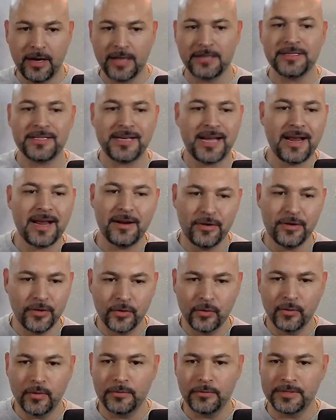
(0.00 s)
and I just kind of
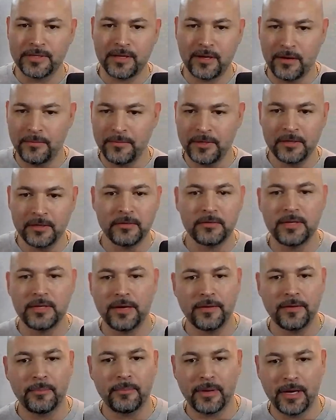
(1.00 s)
knew what was coming
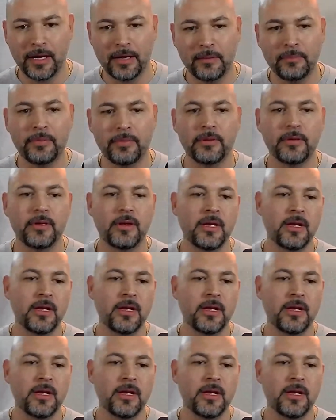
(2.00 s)
down the pipe,